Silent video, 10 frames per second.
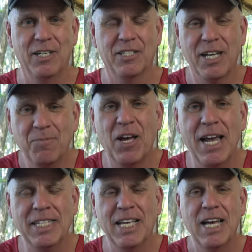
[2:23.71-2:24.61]

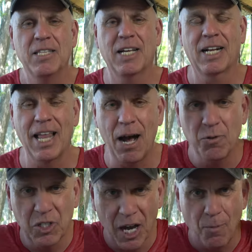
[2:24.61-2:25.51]
Sometimes the
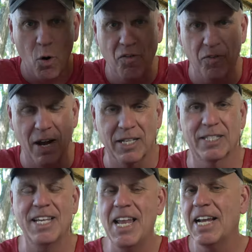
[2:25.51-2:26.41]
clouds come over us,
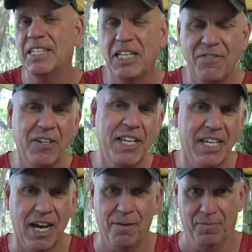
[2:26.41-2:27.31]
the negativity
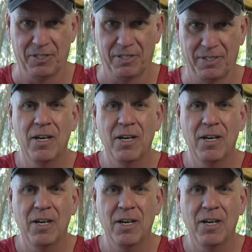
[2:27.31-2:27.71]
comes.